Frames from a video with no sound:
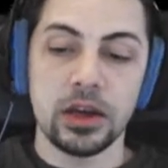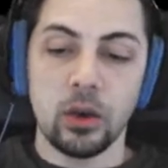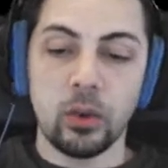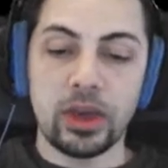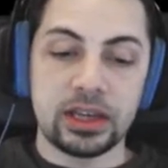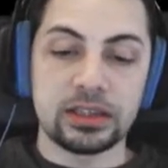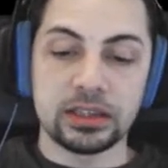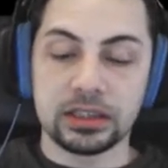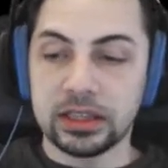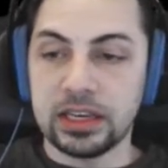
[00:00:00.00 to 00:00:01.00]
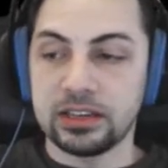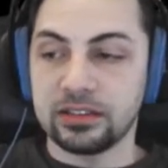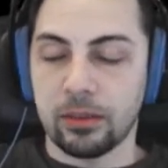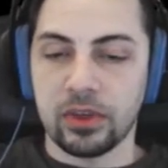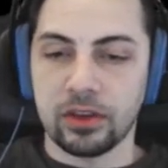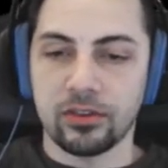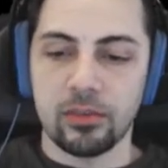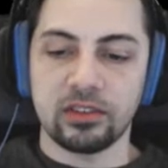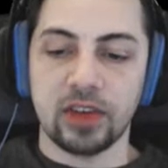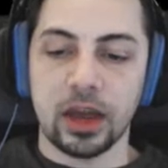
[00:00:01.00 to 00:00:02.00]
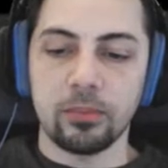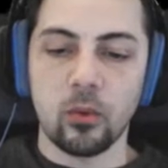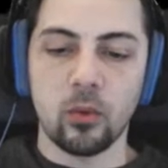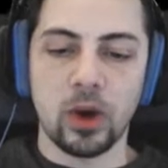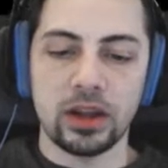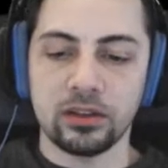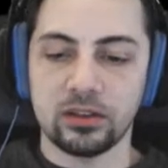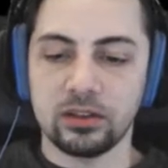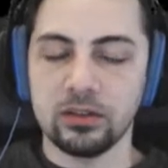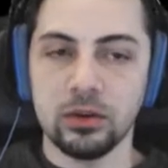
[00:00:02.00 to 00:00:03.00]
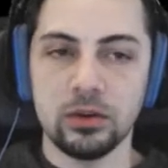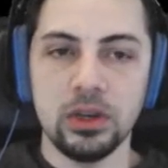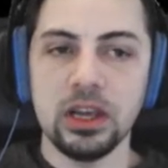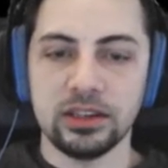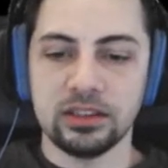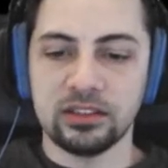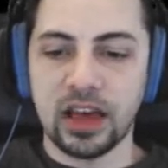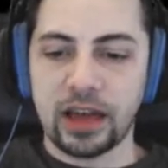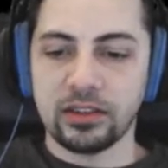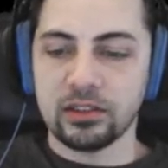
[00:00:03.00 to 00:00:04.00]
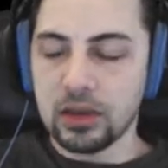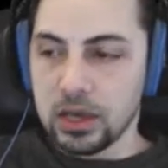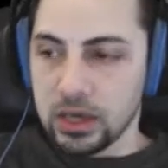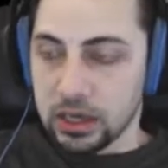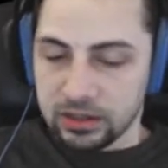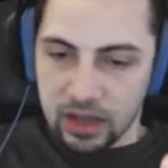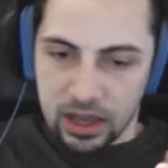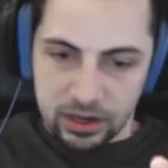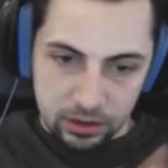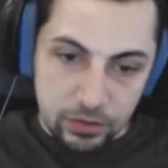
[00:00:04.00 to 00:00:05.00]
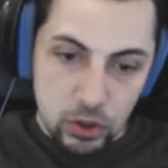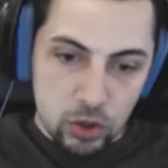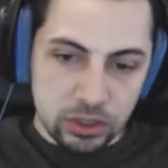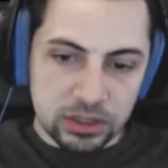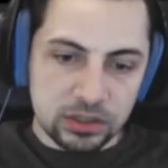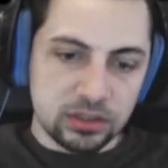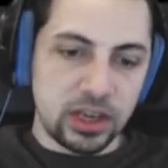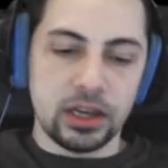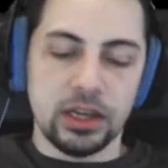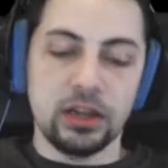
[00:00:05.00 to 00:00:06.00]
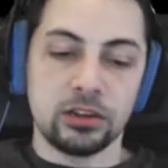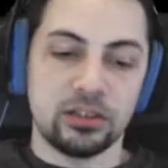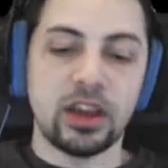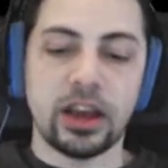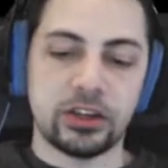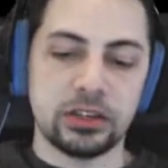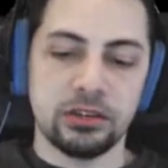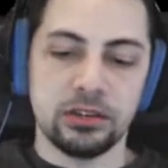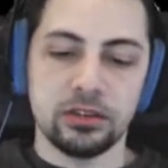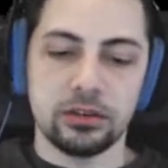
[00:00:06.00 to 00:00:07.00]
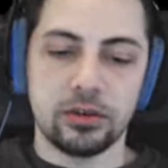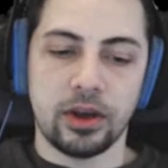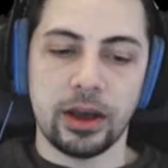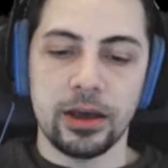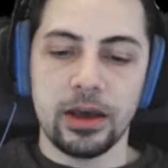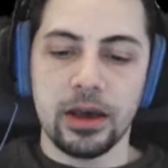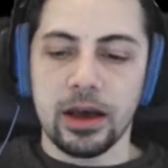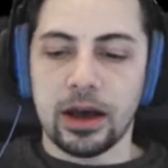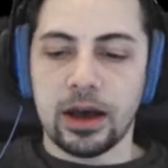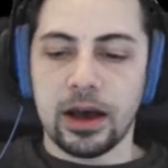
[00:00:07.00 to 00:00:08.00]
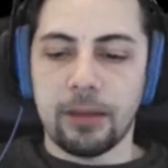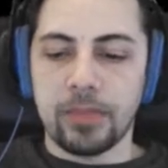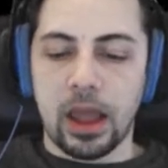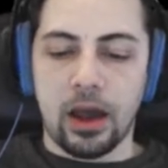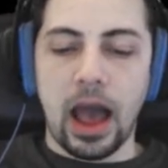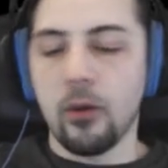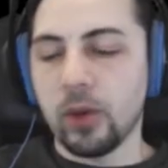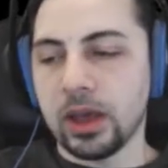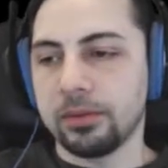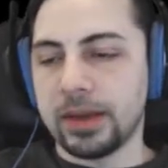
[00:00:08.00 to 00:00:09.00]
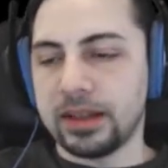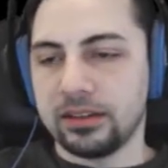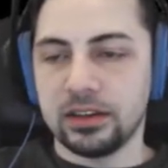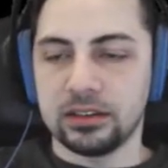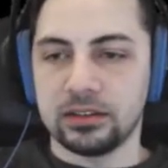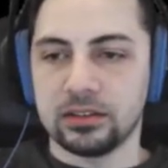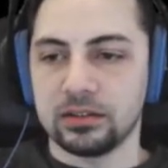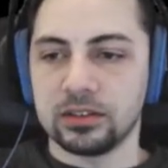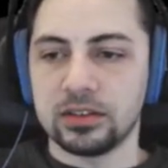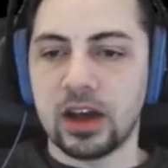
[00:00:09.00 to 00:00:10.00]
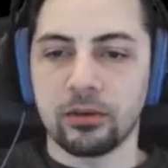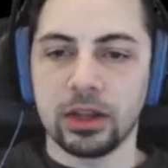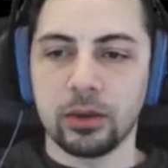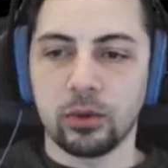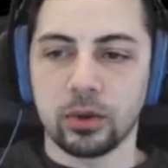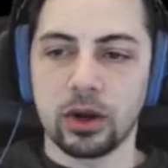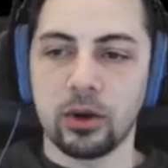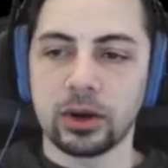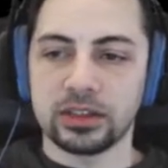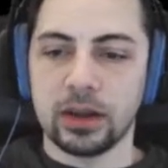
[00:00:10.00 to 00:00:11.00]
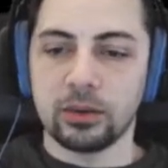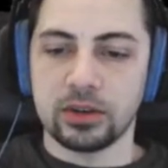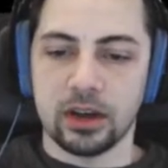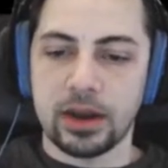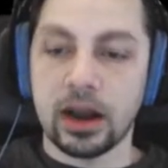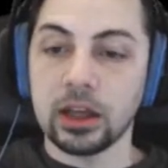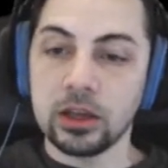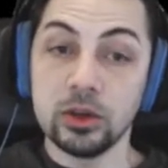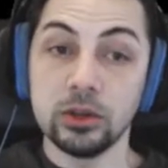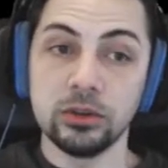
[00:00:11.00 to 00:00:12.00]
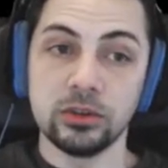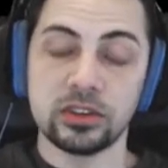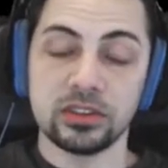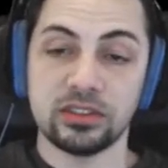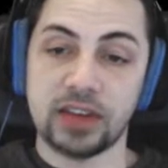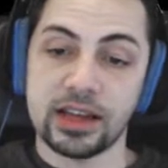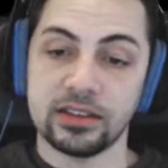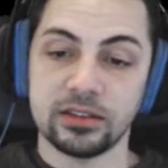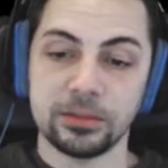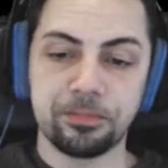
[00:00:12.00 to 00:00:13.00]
We can delete something from the set. But what is unique to sets is the idea of unions and intersections. Okay. Now, how we implement it is not really what we're going today. We're talking about how to use sets.